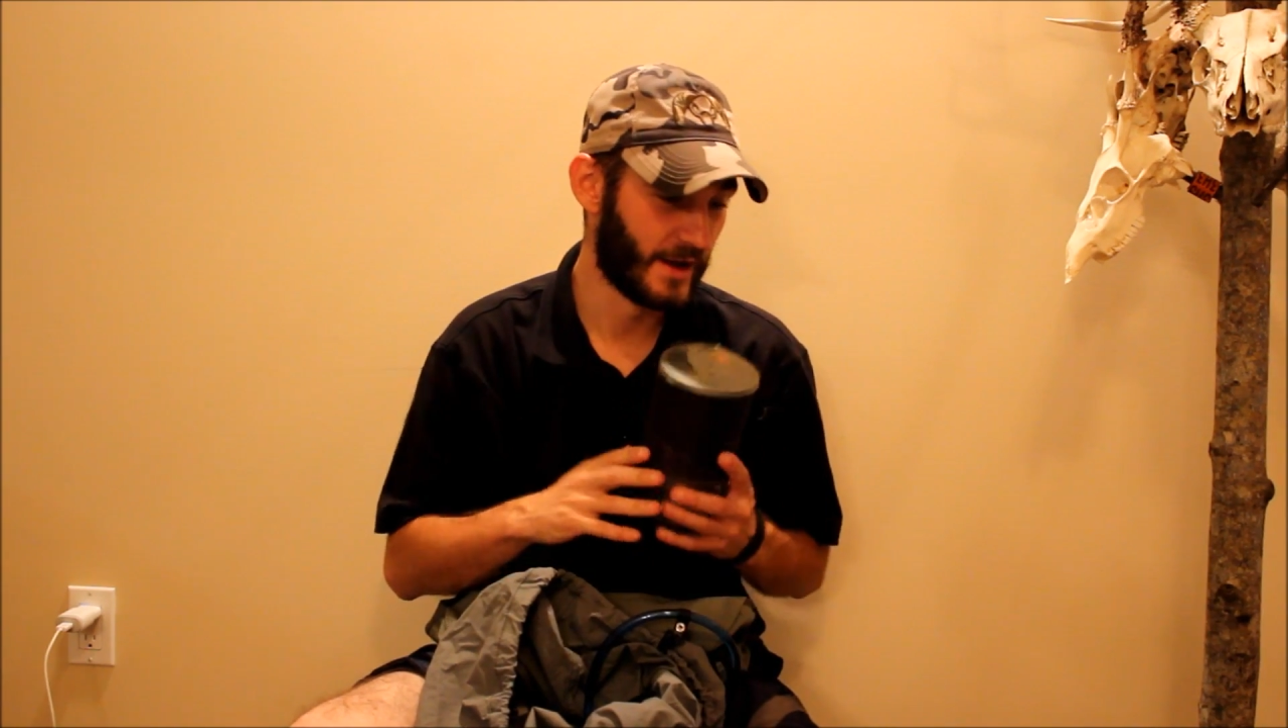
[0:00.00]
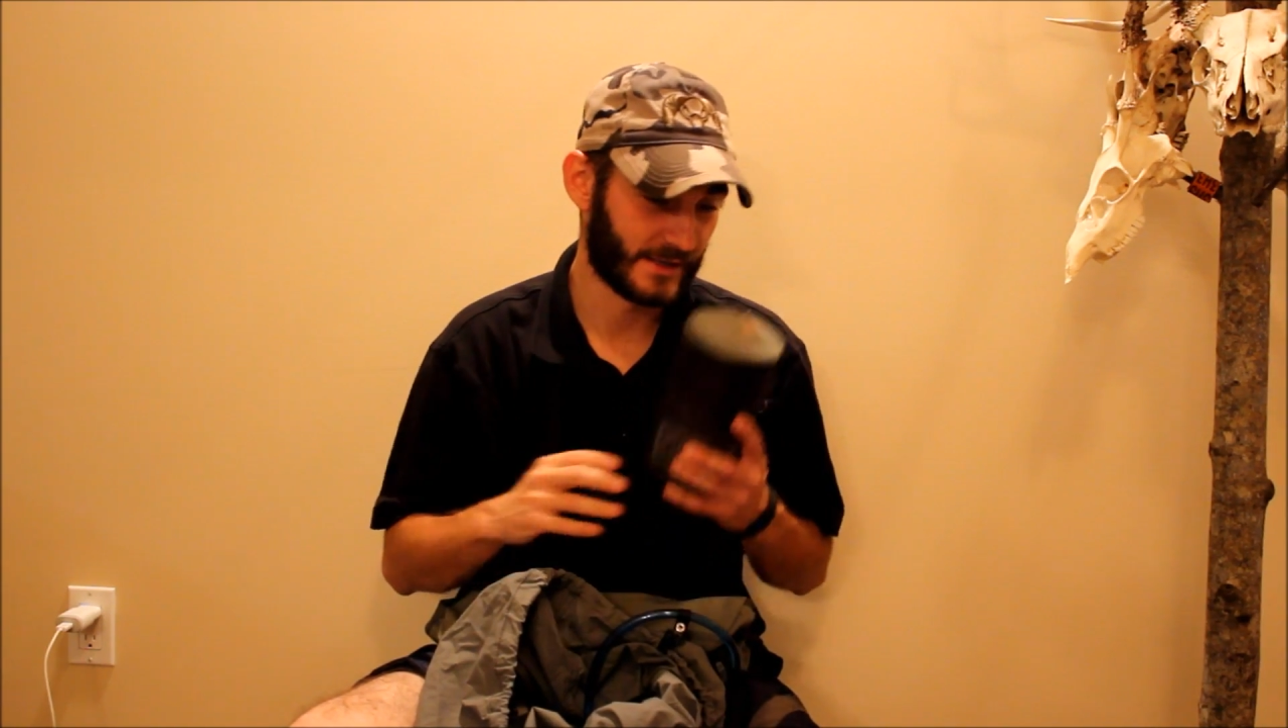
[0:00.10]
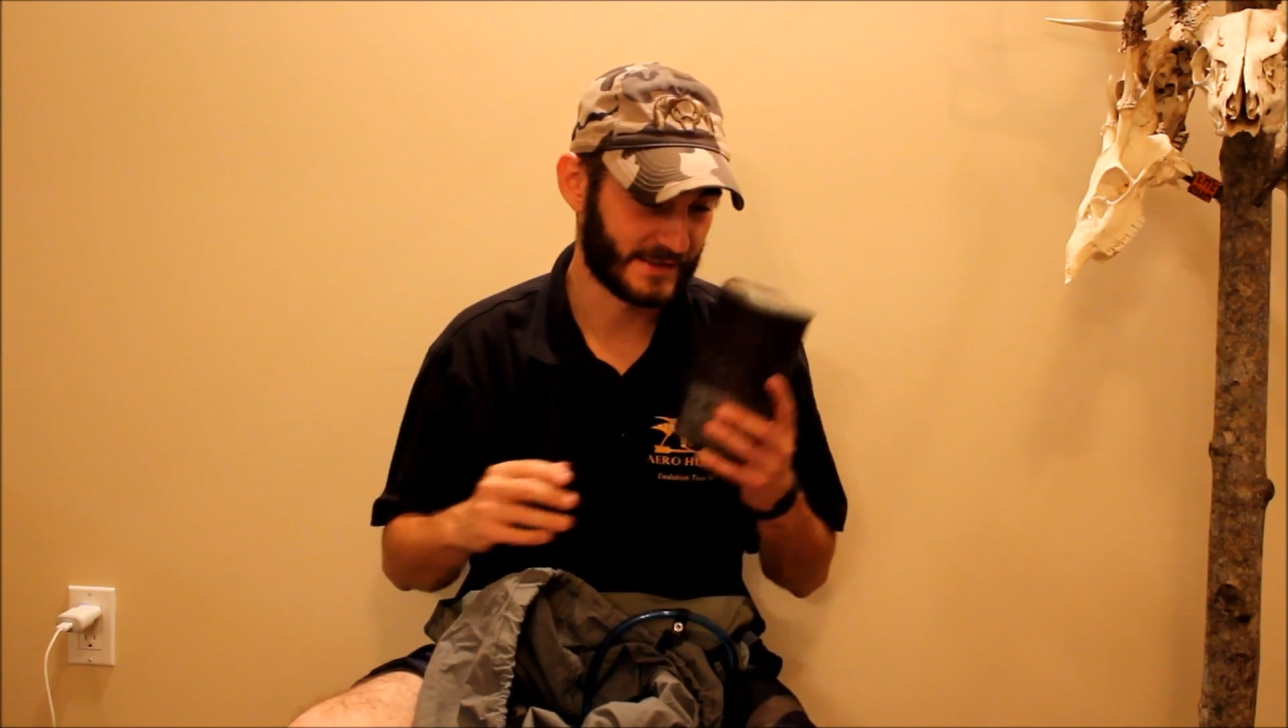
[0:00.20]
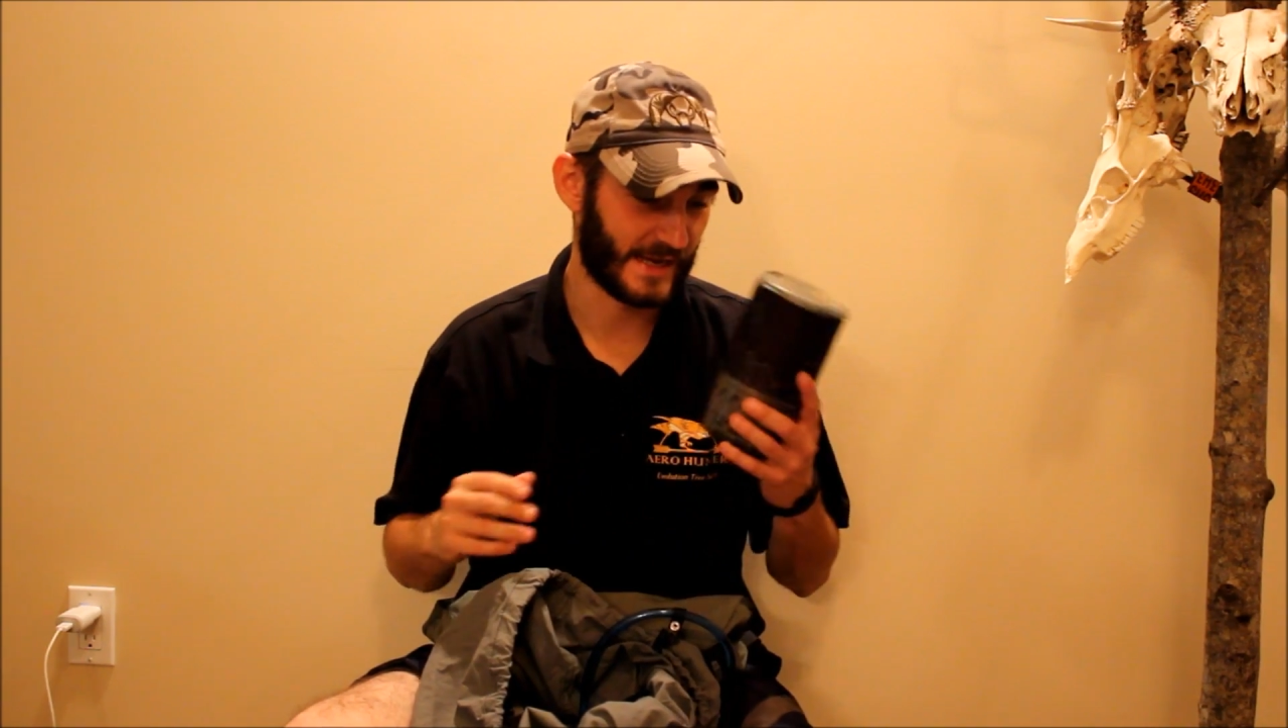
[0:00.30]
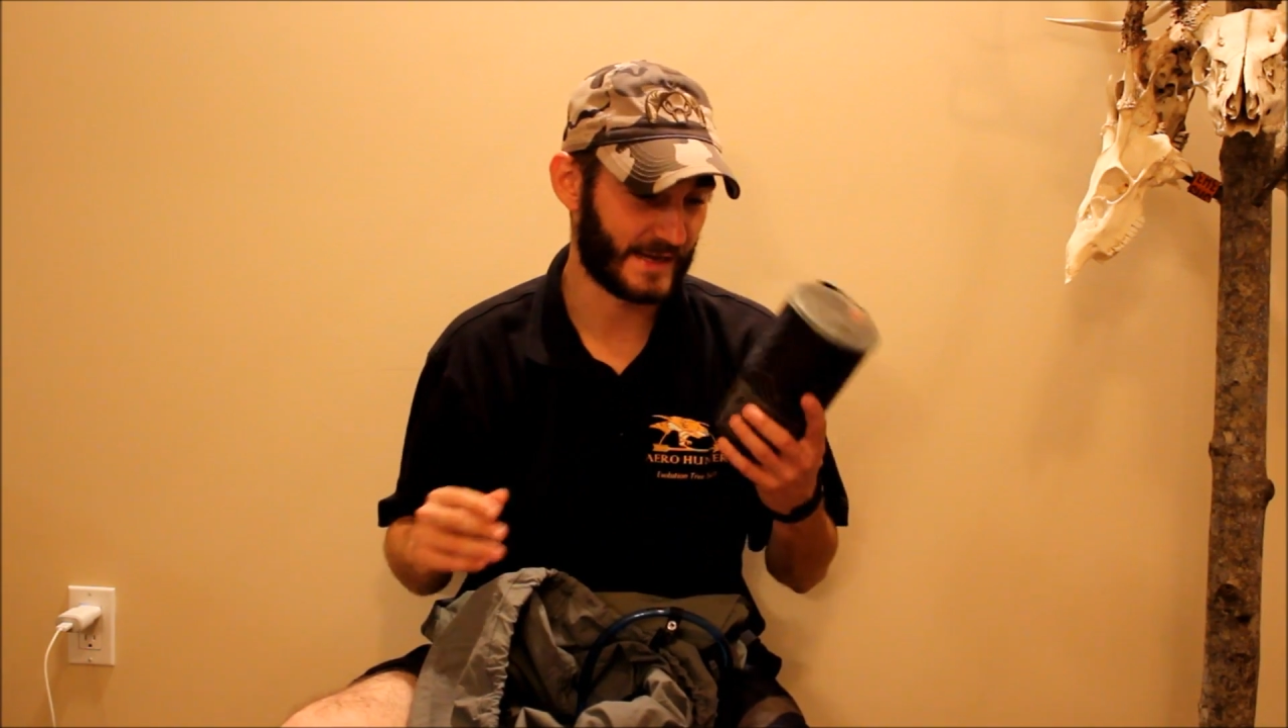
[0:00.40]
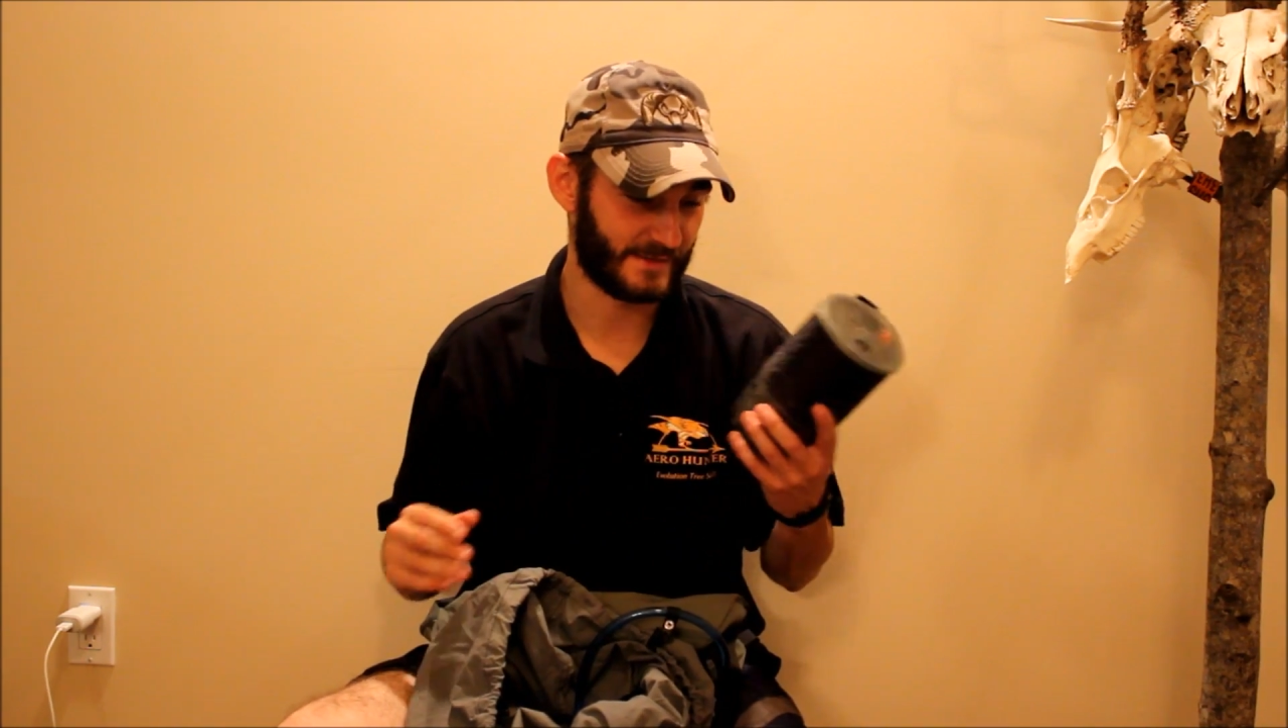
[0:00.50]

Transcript: Because I